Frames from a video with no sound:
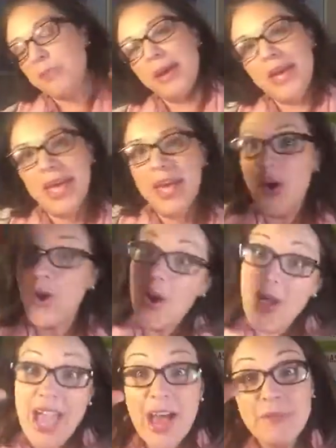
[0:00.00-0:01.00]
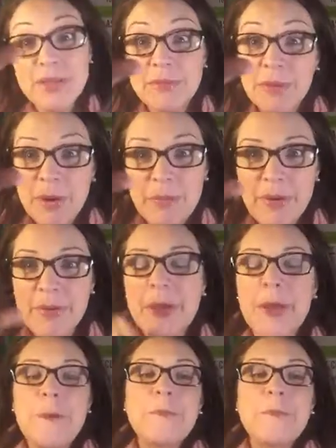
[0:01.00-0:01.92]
their pen. Oh, I have something purple.